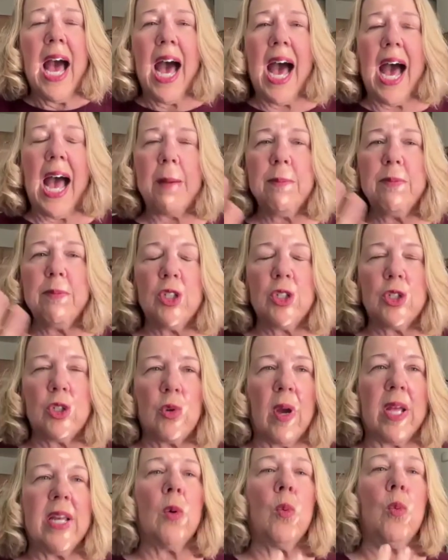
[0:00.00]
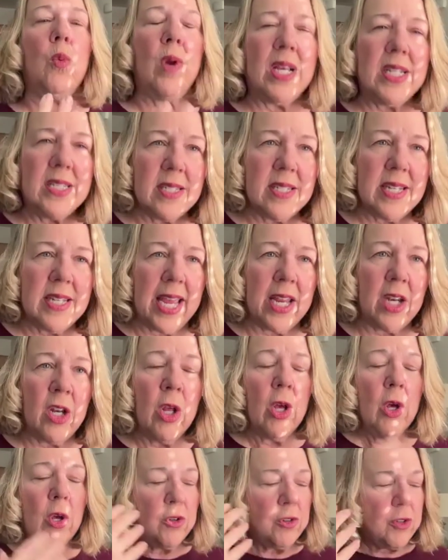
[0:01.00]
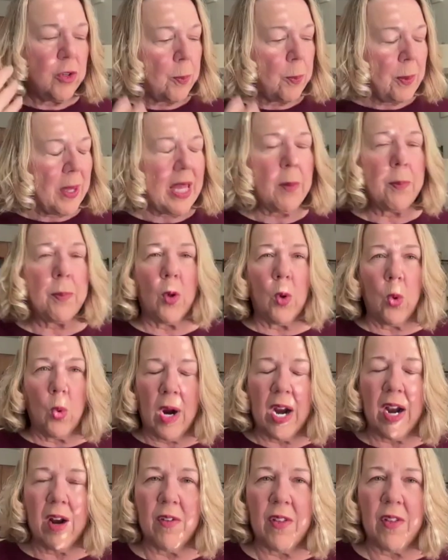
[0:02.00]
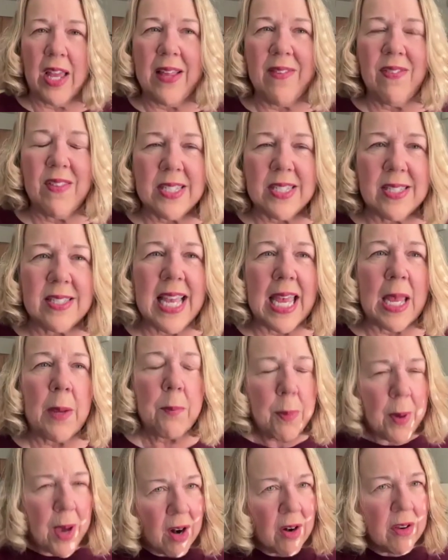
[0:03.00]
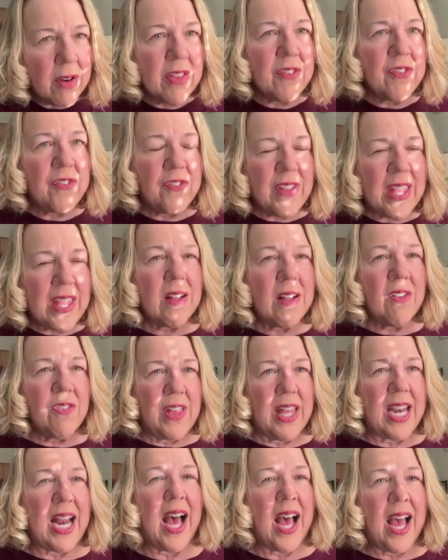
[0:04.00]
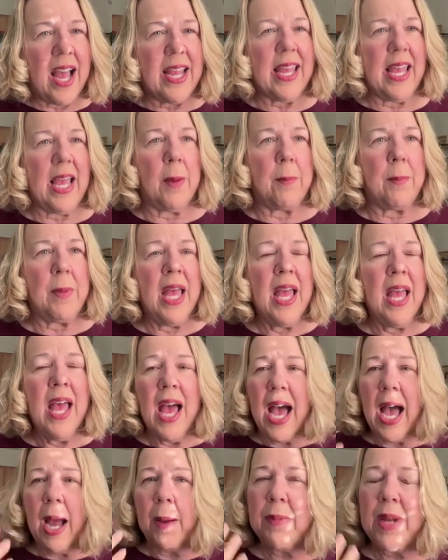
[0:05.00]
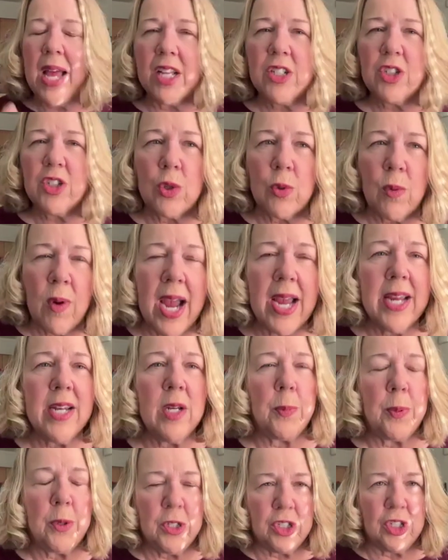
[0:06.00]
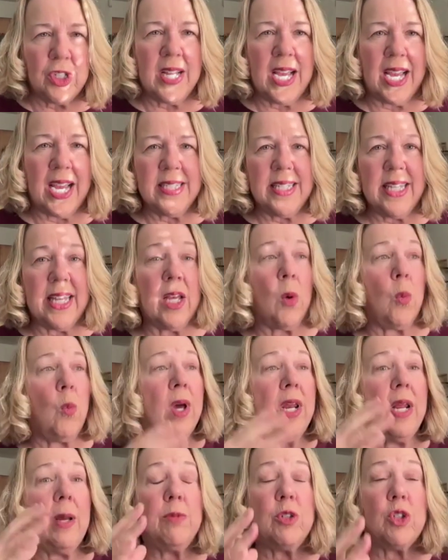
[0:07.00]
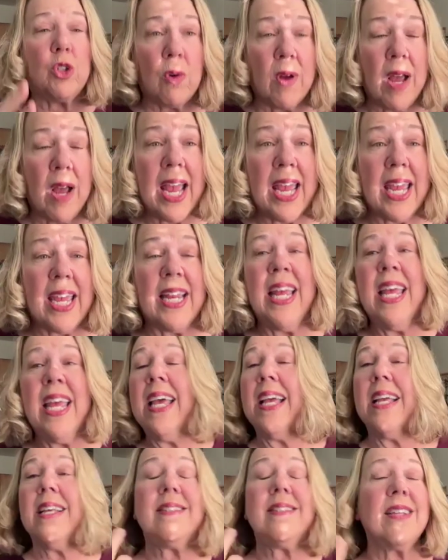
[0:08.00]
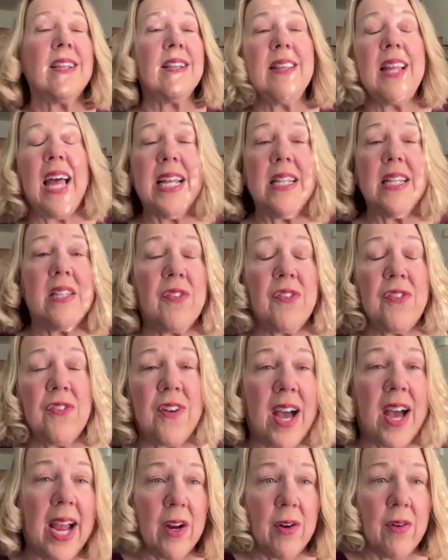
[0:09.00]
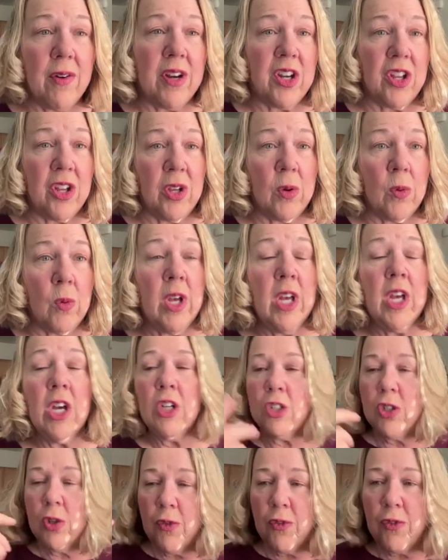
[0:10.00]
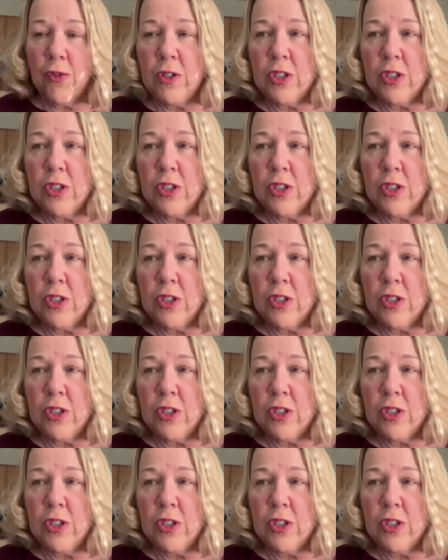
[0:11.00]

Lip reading: I'm just trying to resonate to people who are in the same part of the field that I am. I'm not trying to push an idea. What I'm trying is to light the fire in you, to